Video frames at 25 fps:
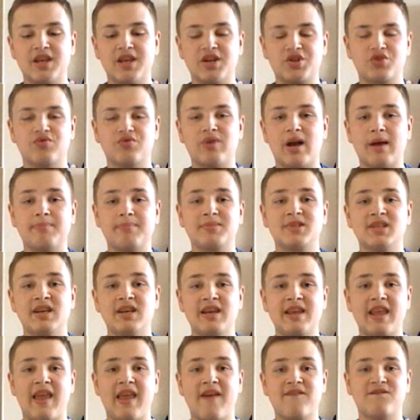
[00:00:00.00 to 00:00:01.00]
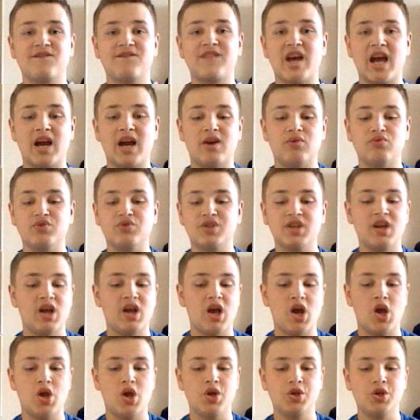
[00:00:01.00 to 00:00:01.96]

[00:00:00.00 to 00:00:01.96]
you're trapped, you're found,